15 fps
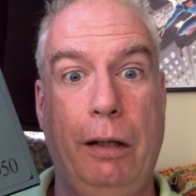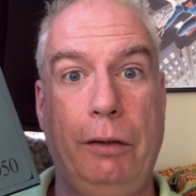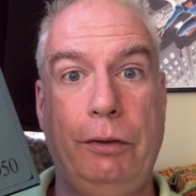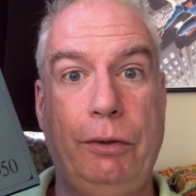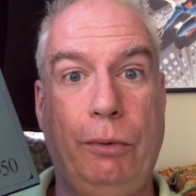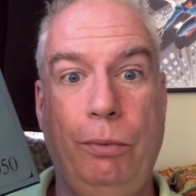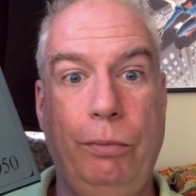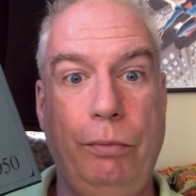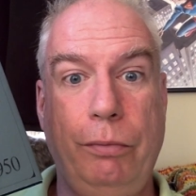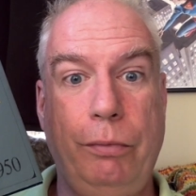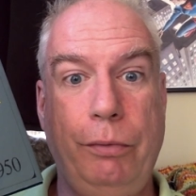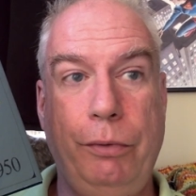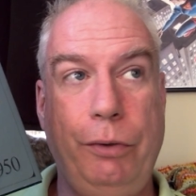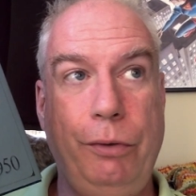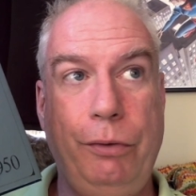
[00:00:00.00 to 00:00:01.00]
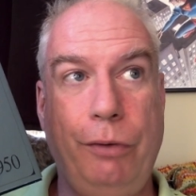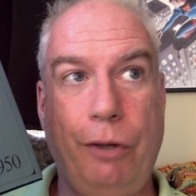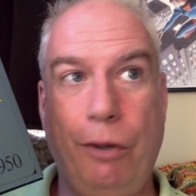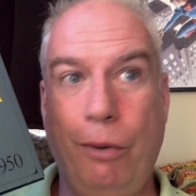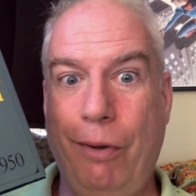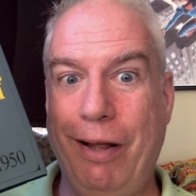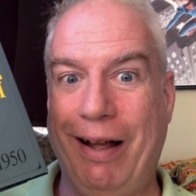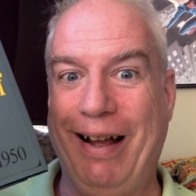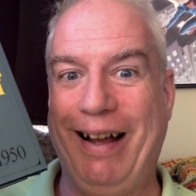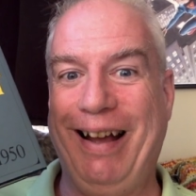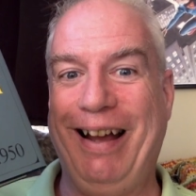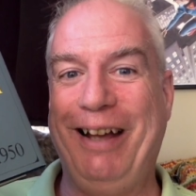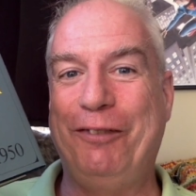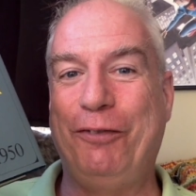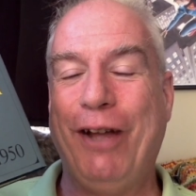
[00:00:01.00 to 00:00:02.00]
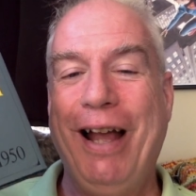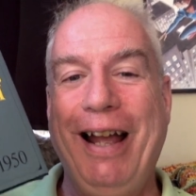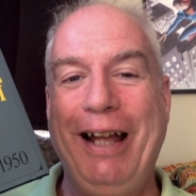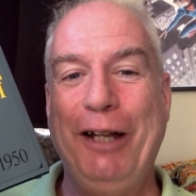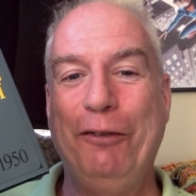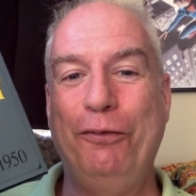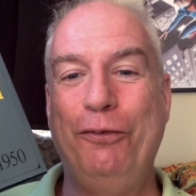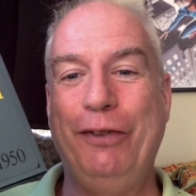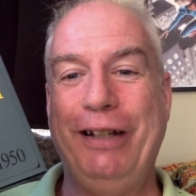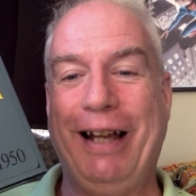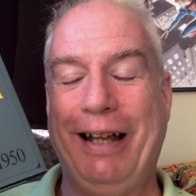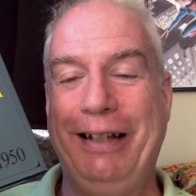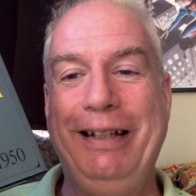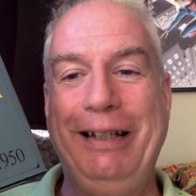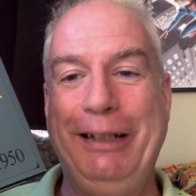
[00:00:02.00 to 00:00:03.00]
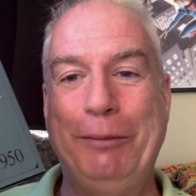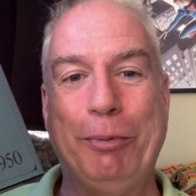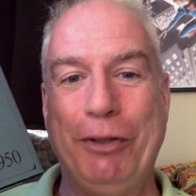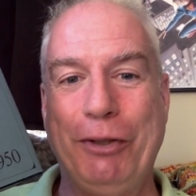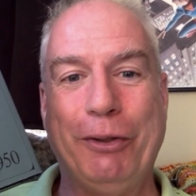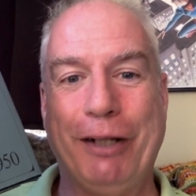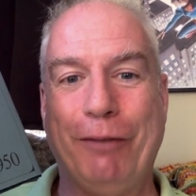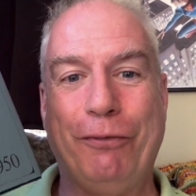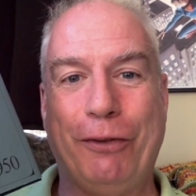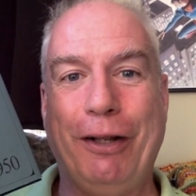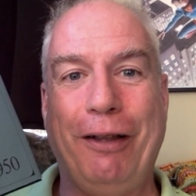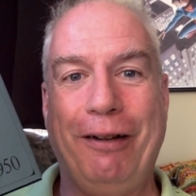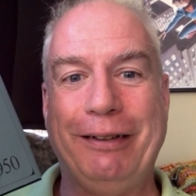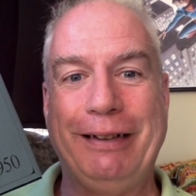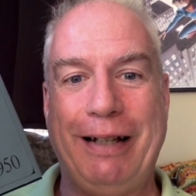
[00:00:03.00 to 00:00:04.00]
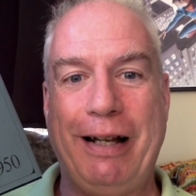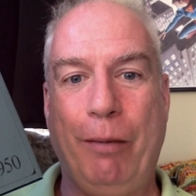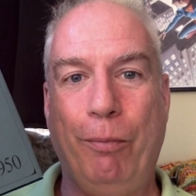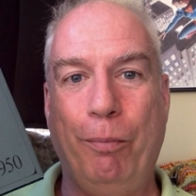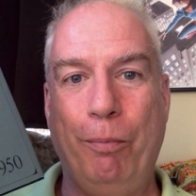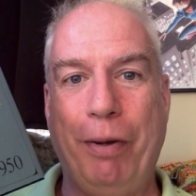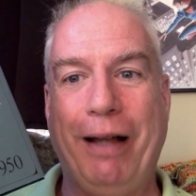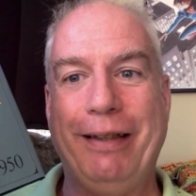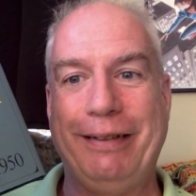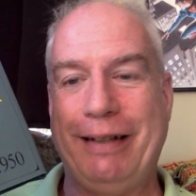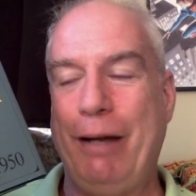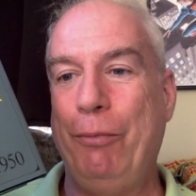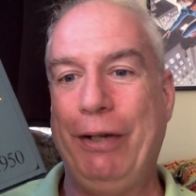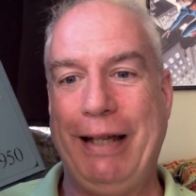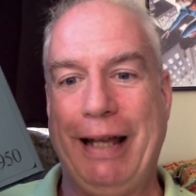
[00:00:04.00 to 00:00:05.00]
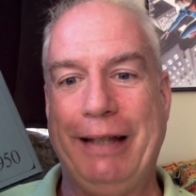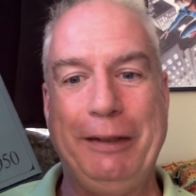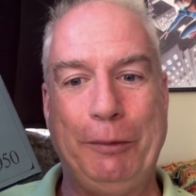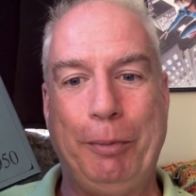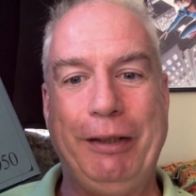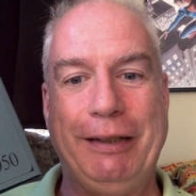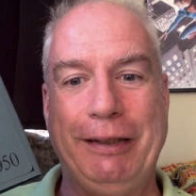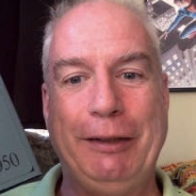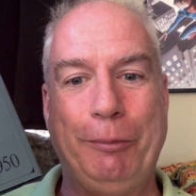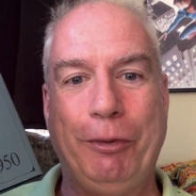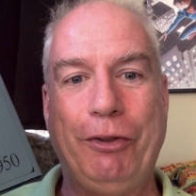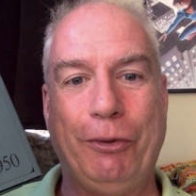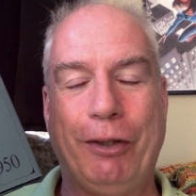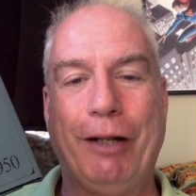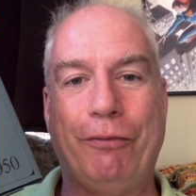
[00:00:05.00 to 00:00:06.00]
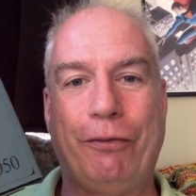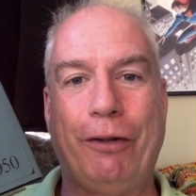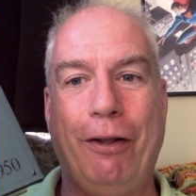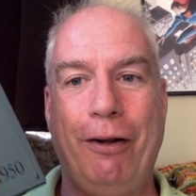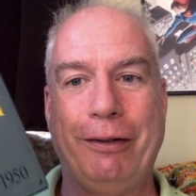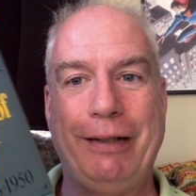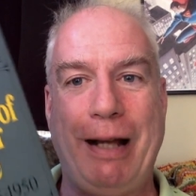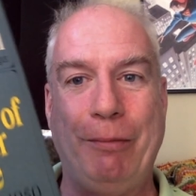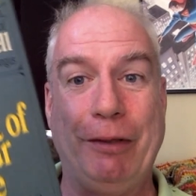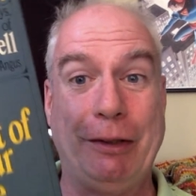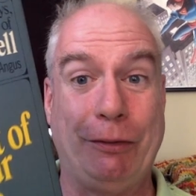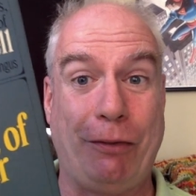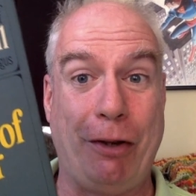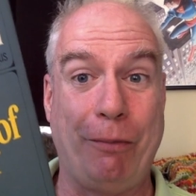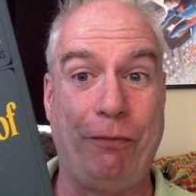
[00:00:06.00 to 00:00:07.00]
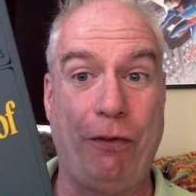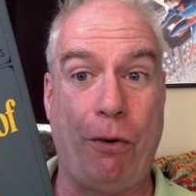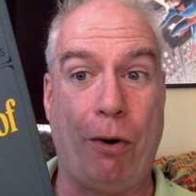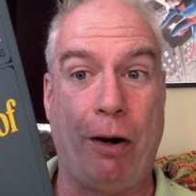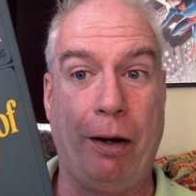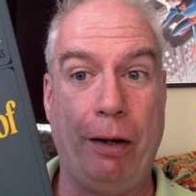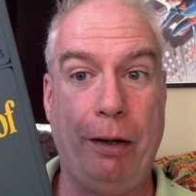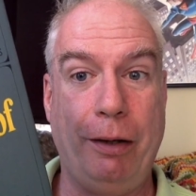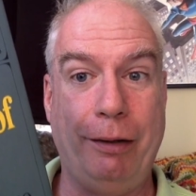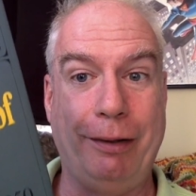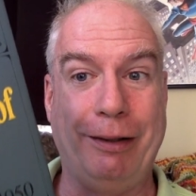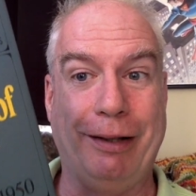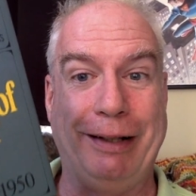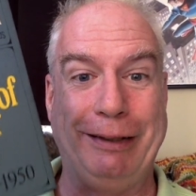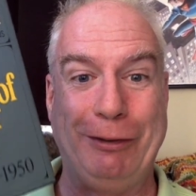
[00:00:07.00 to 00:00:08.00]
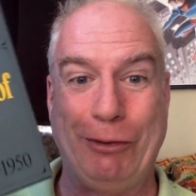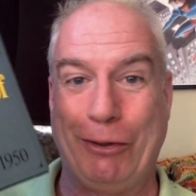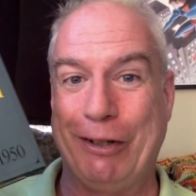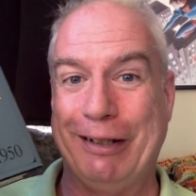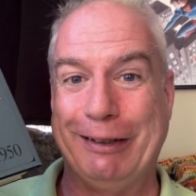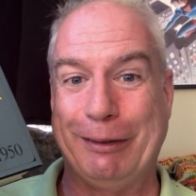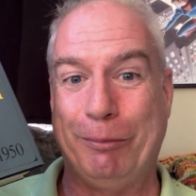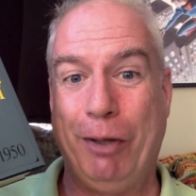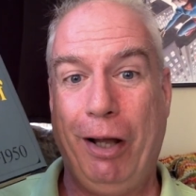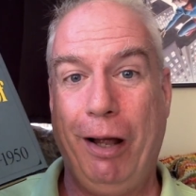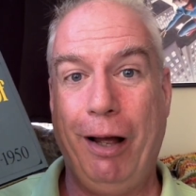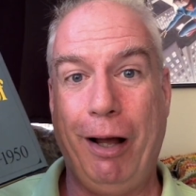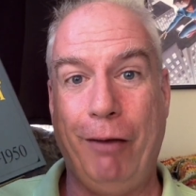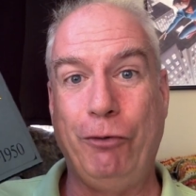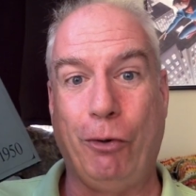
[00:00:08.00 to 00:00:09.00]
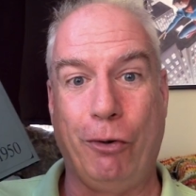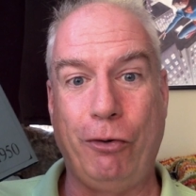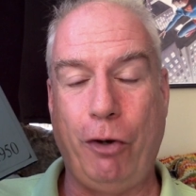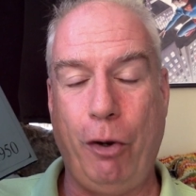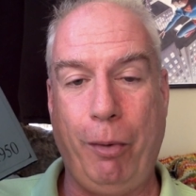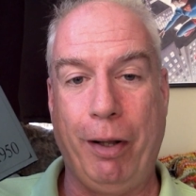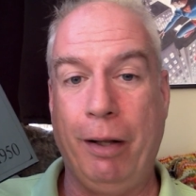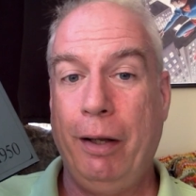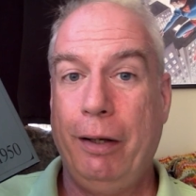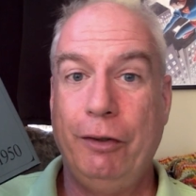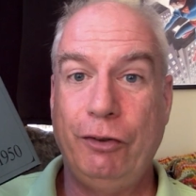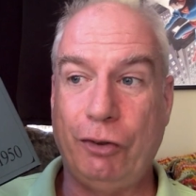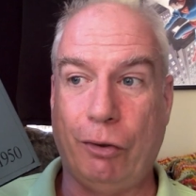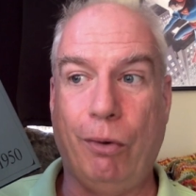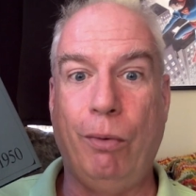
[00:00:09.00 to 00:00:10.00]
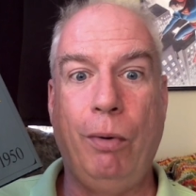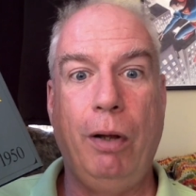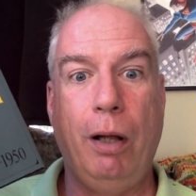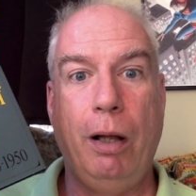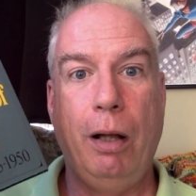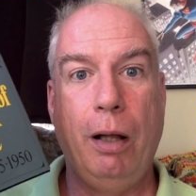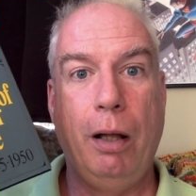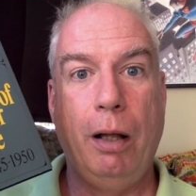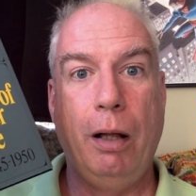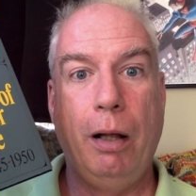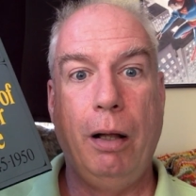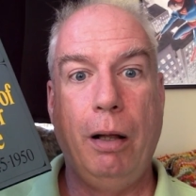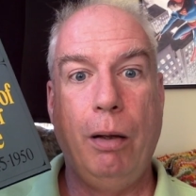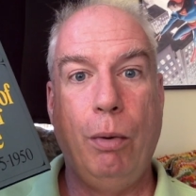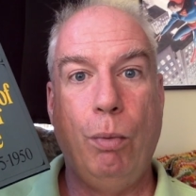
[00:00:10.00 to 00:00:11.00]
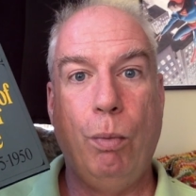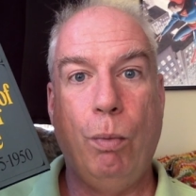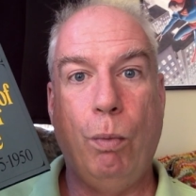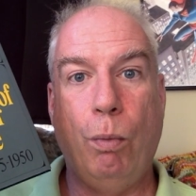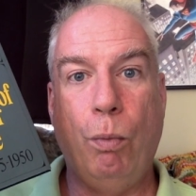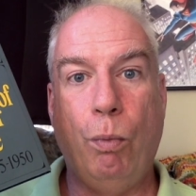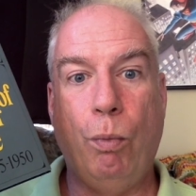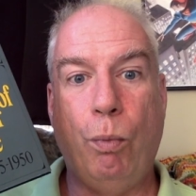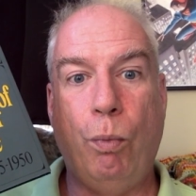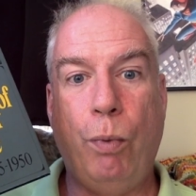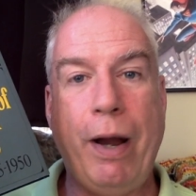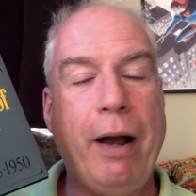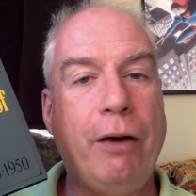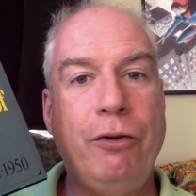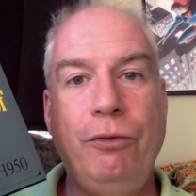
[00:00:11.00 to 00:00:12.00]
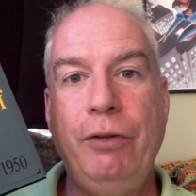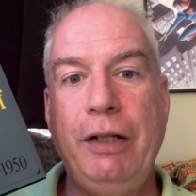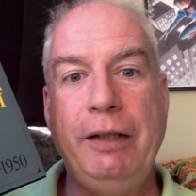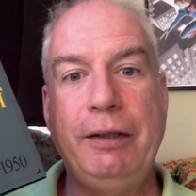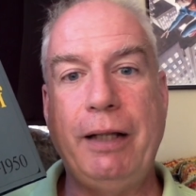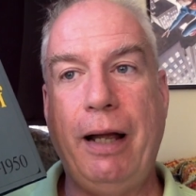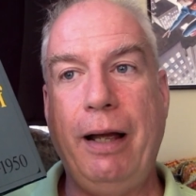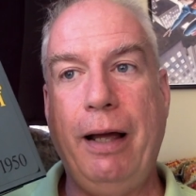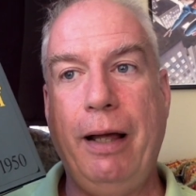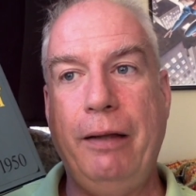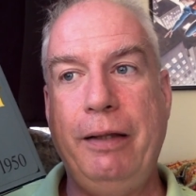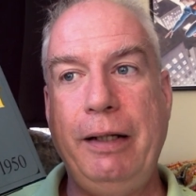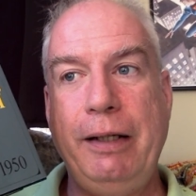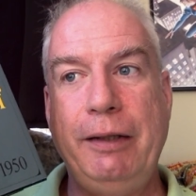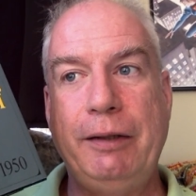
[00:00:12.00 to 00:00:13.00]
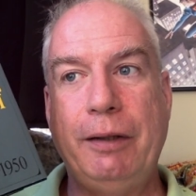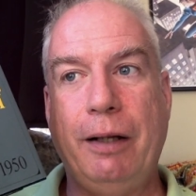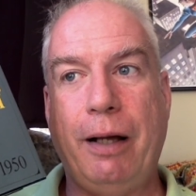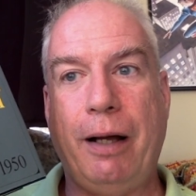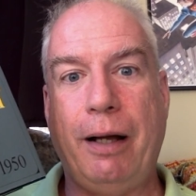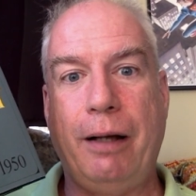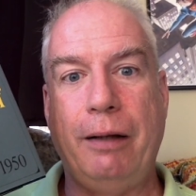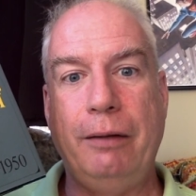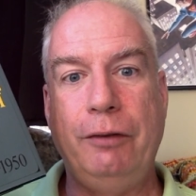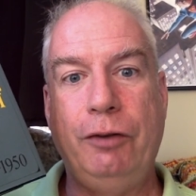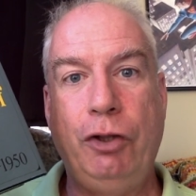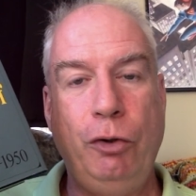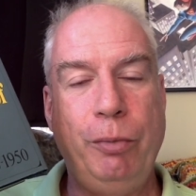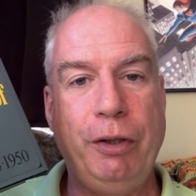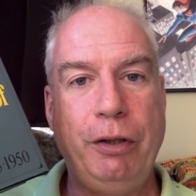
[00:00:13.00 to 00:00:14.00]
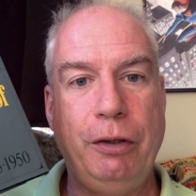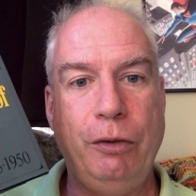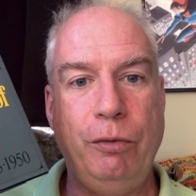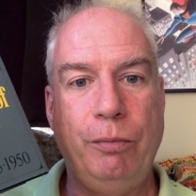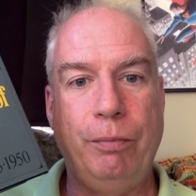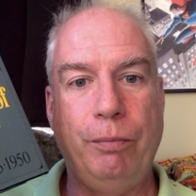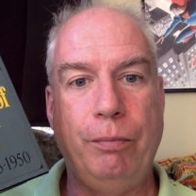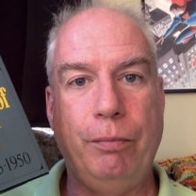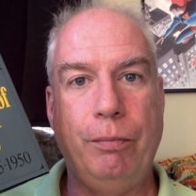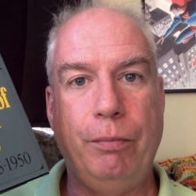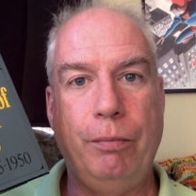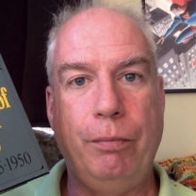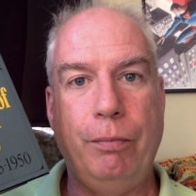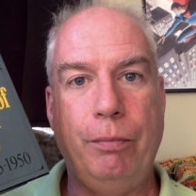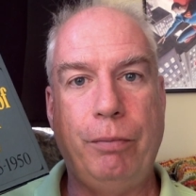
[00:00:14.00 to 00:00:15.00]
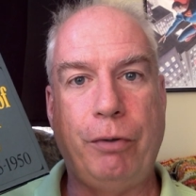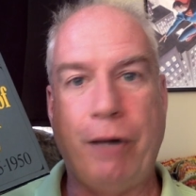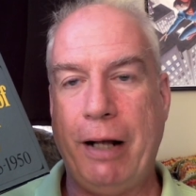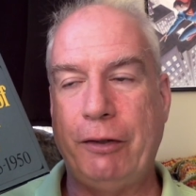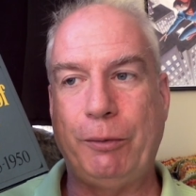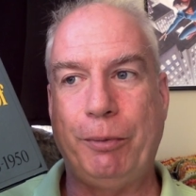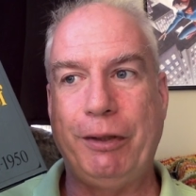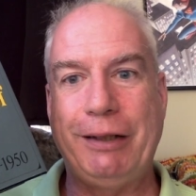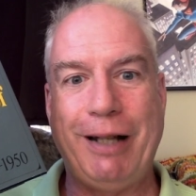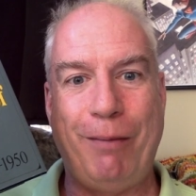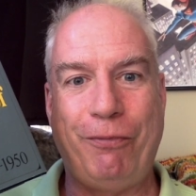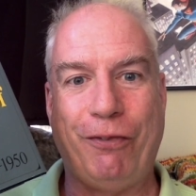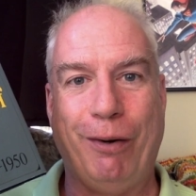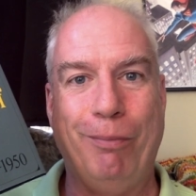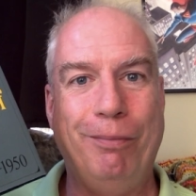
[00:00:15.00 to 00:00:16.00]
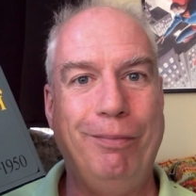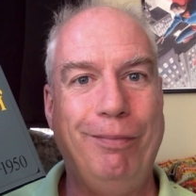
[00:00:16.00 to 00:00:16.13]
So, you know, if, if, and he's been doing it for a long time. By the time we get these pieces, he's been doing it for a long time. This is volume four in the collected journalism of George Orwell. So, where do these these uh, doom and gloom pronouncements come from?